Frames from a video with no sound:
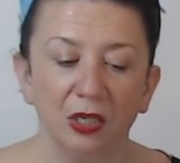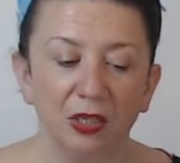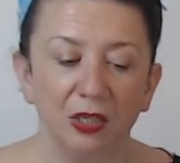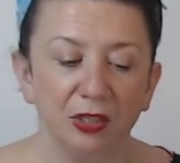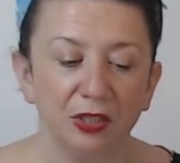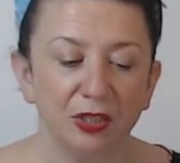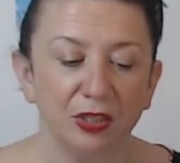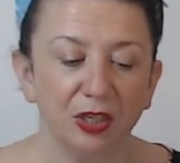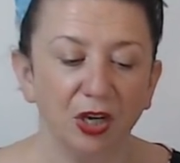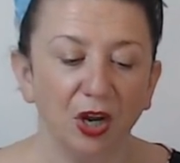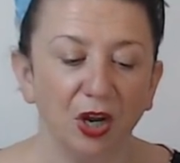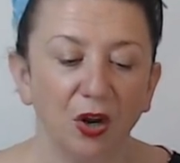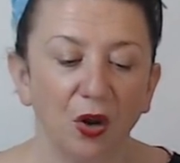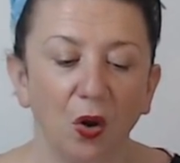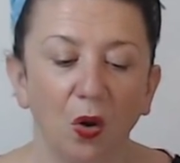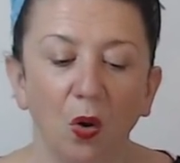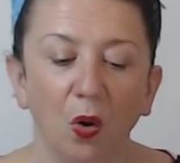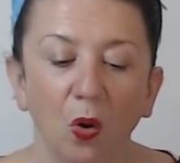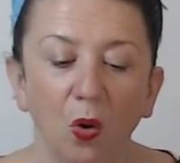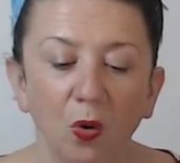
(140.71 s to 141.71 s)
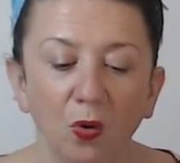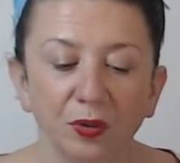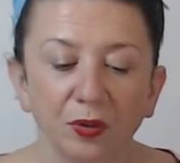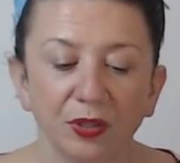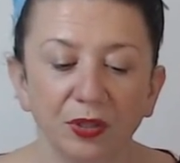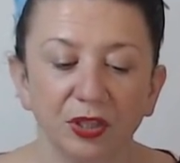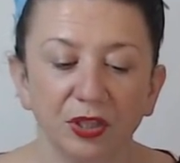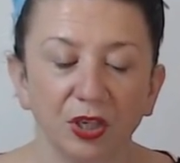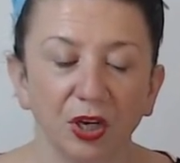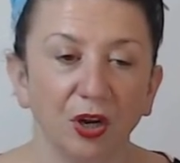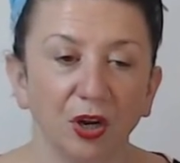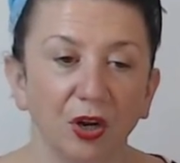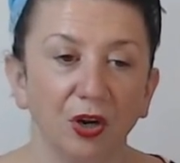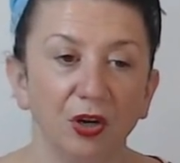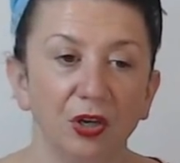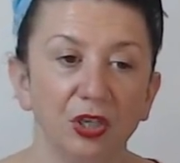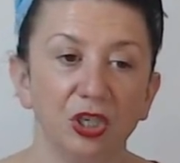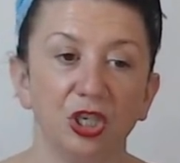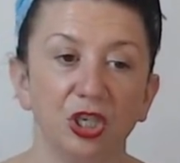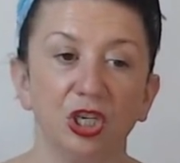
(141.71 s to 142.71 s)
So
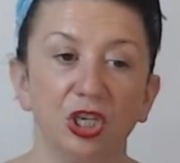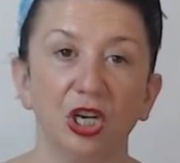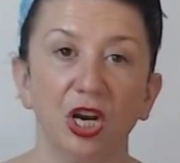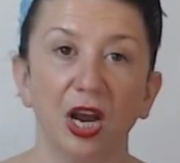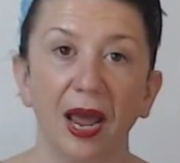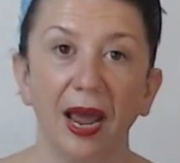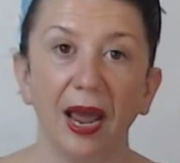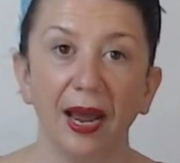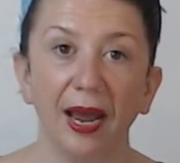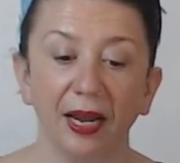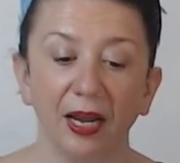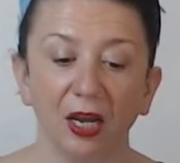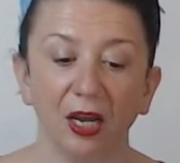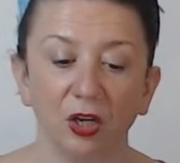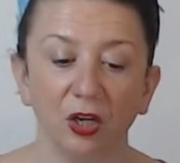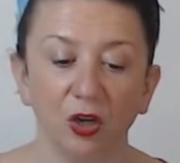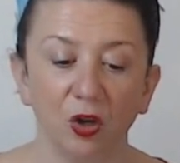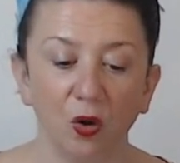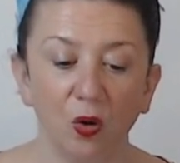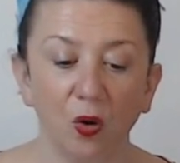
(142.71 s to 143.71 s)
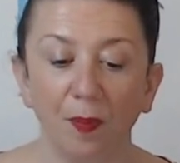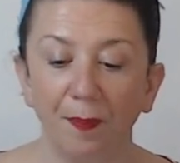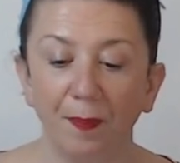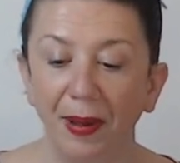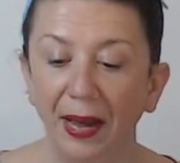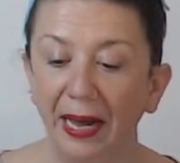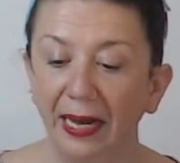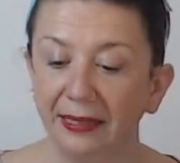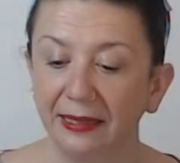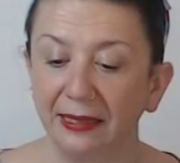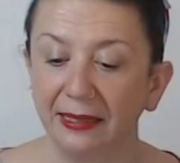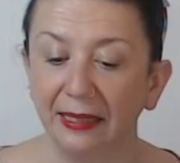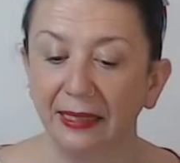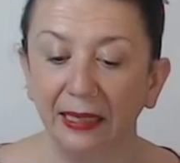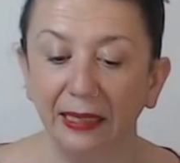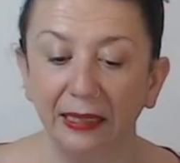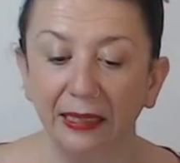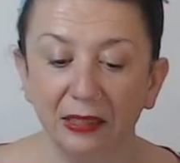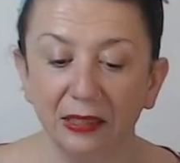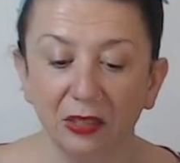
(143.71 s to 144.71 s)
also check your
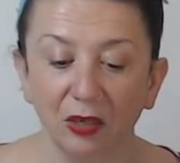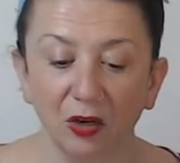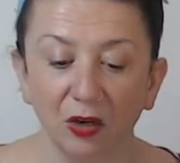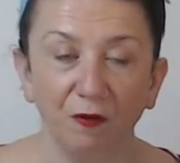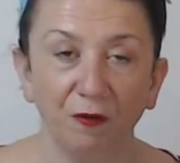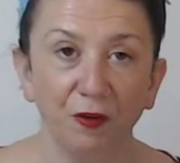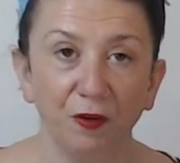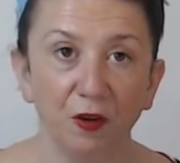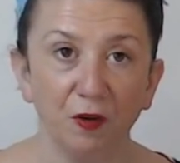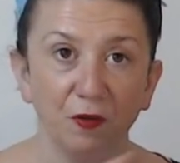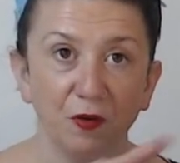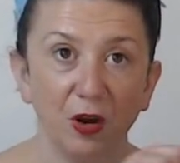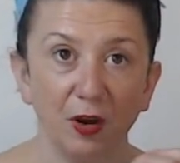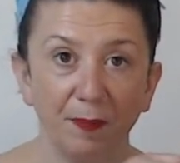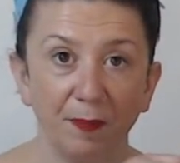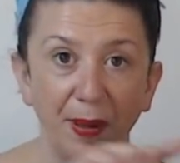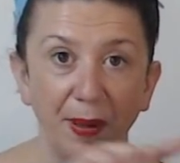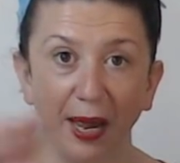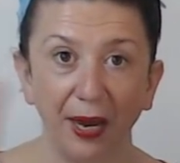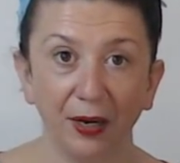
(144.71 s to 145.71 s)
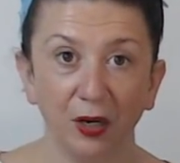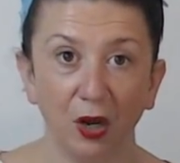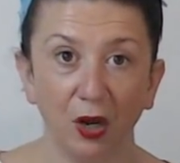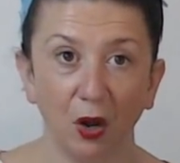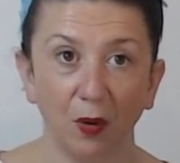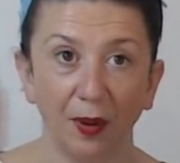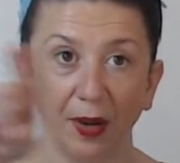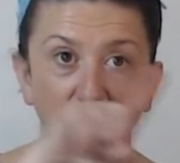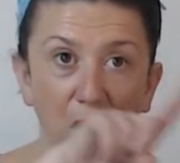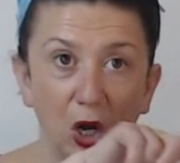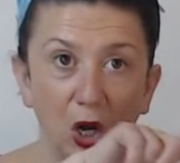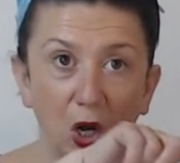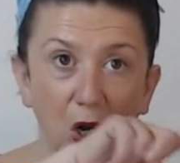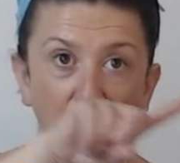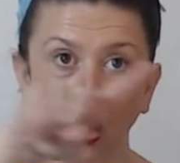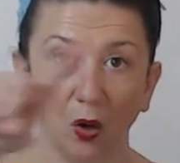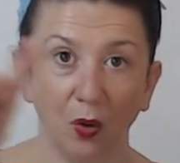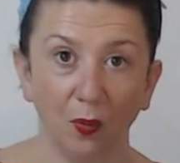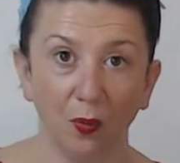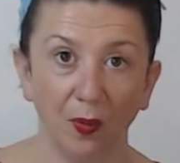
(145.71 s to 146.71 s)
pattern. So if you've got a pattern going a
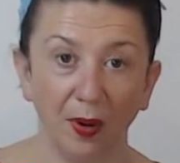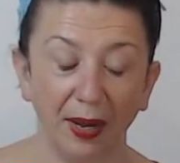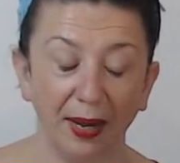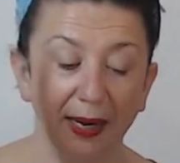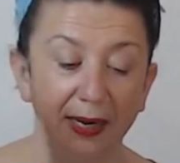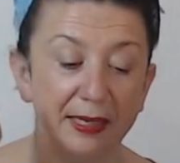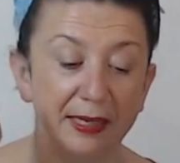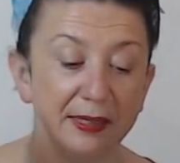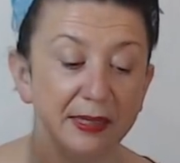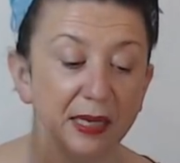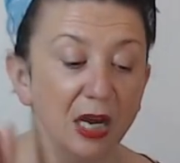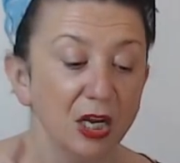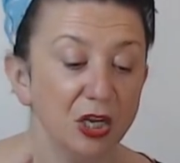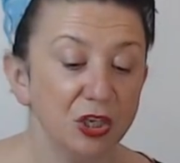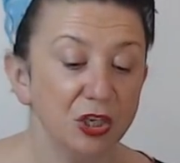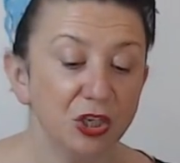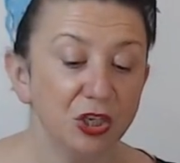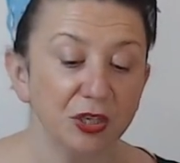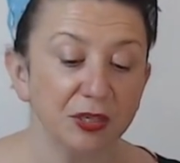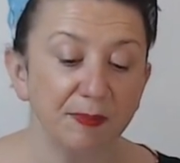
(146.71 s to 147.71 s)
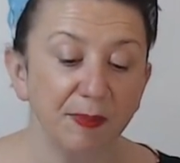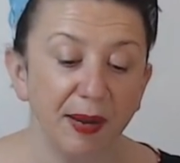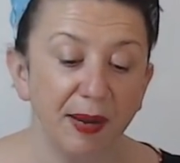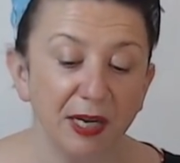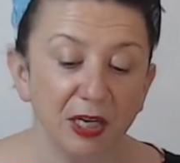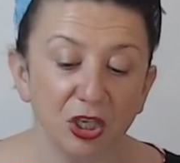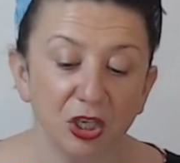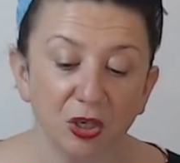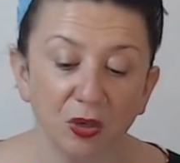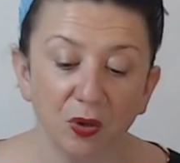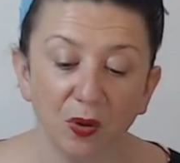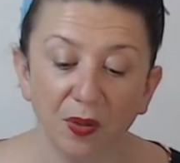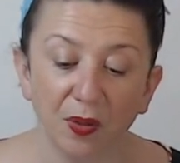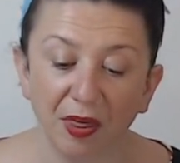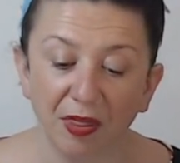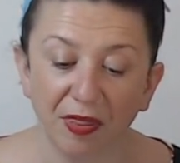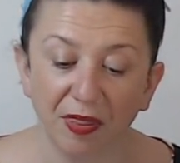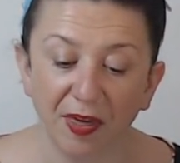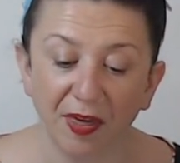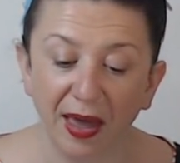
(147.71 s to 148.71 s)
long ways, just make sure
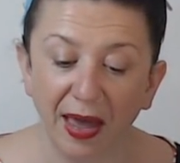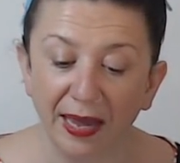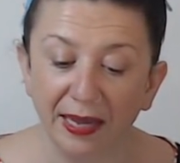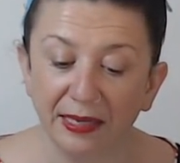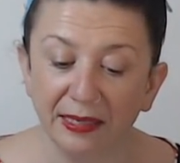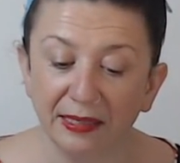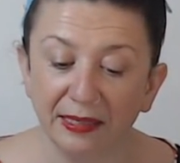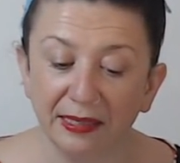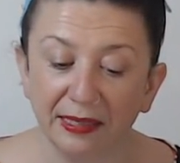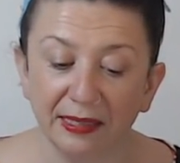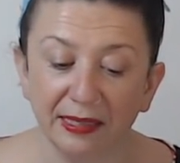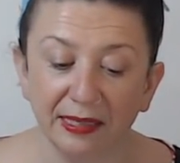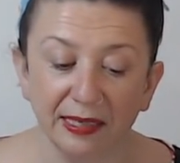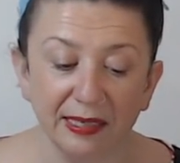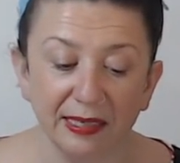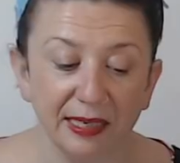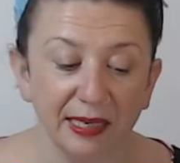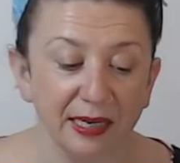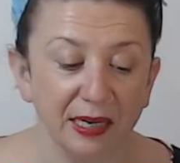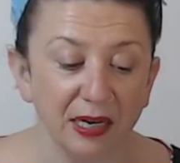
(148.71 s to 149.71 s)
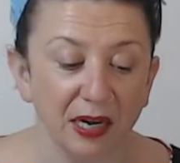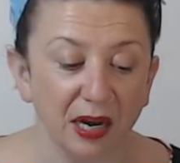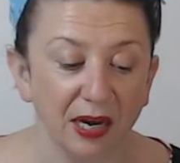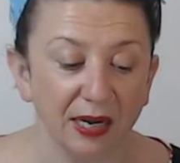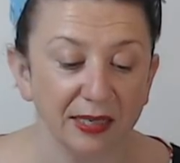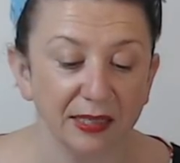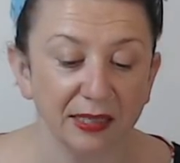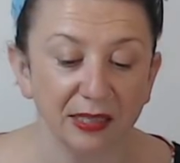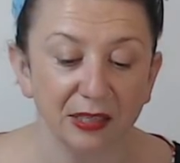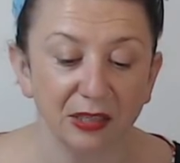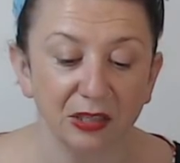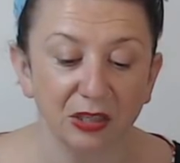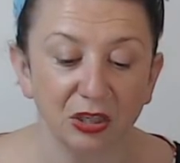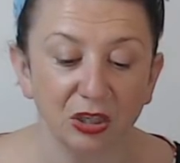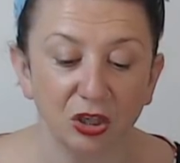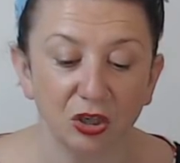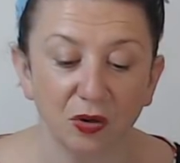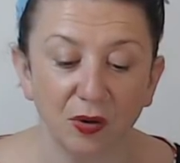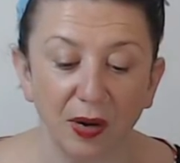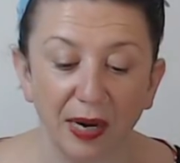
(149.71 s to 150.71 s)
that that is sitting nice and
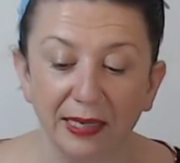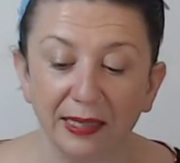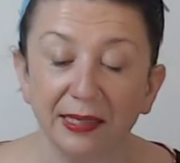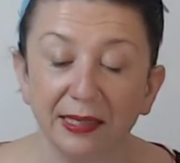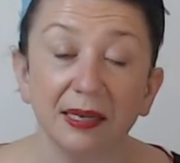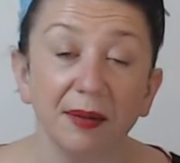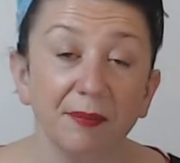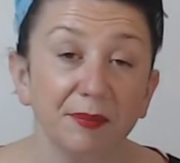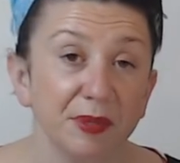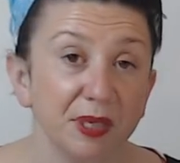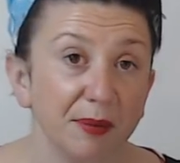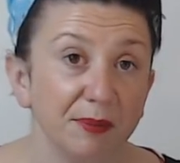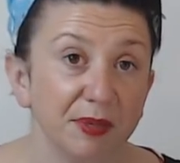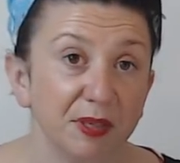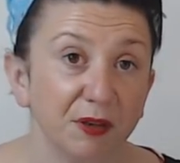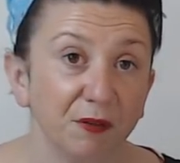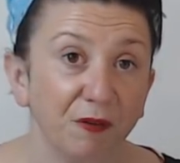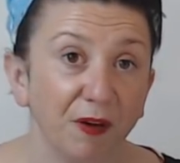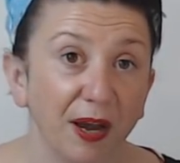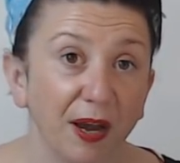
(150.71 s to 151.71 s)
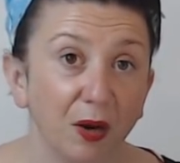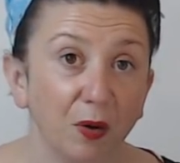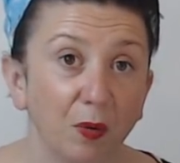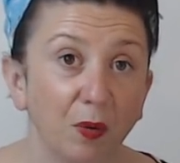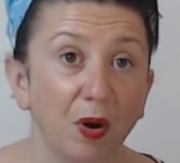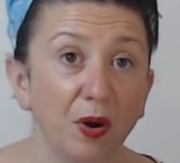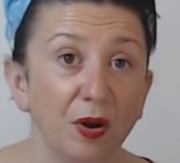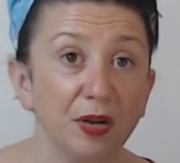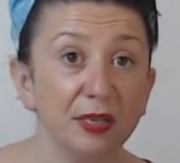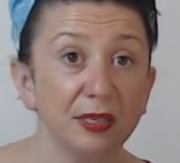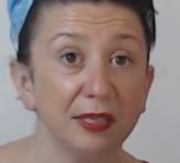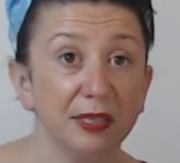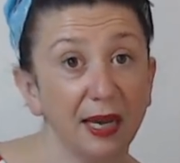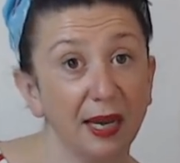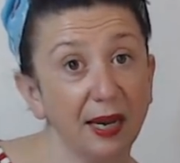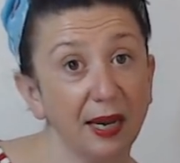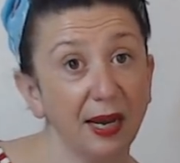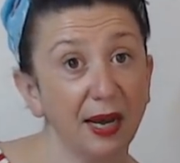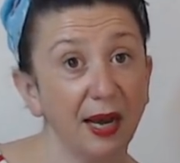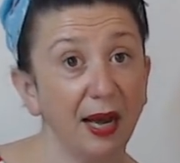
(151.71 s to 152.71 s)
straight. Sometimes the fat quarters
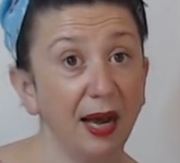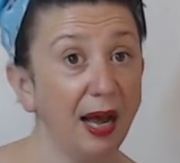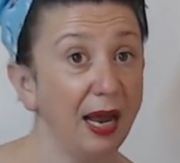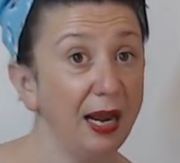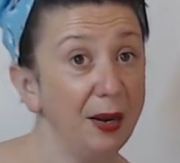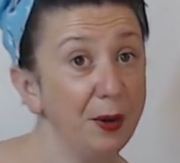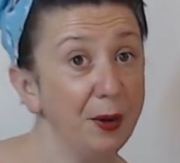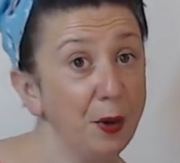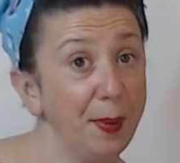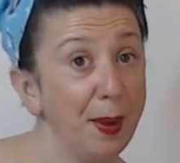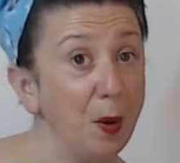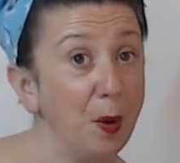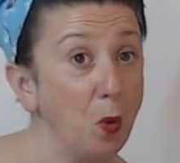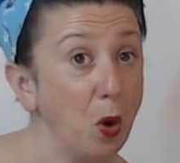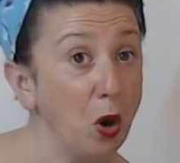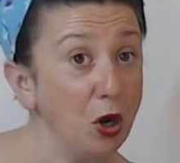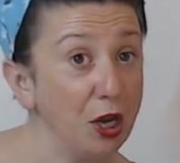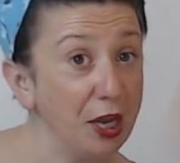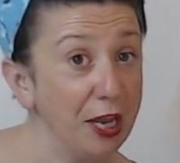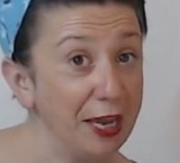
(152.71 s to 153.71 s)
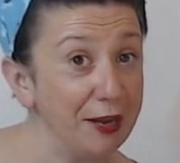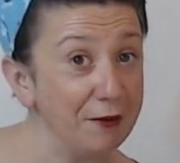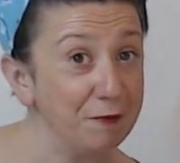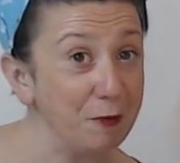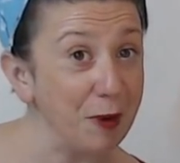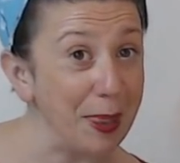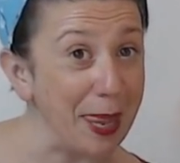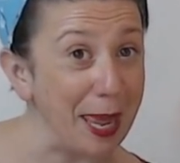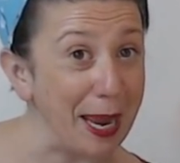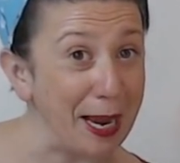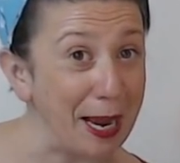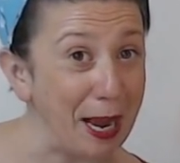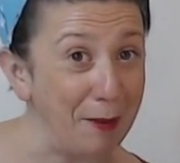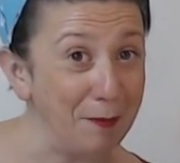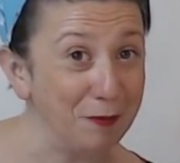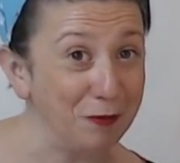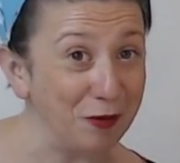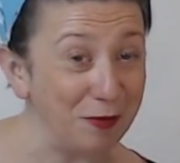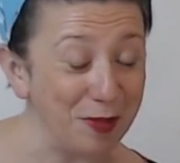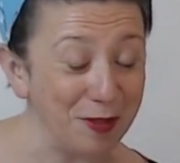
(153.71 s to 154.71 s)
get cut a little bit wonky when they
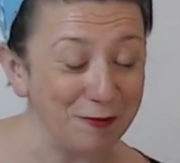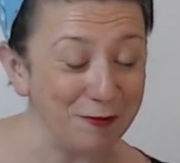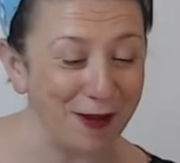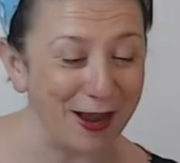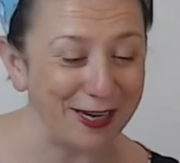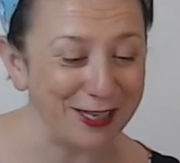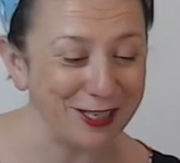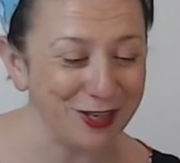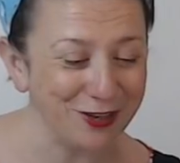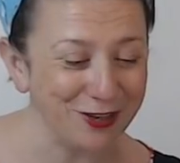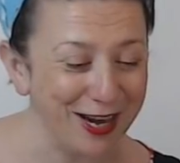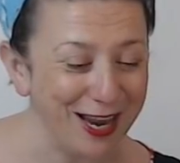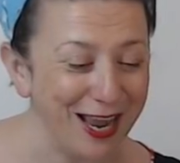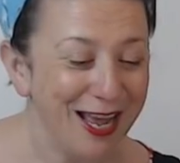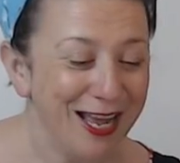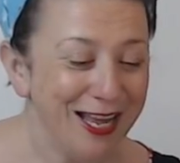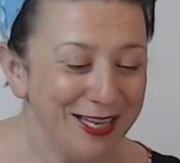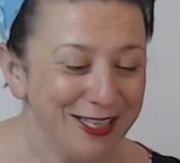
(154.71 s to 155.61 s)
come from the factory.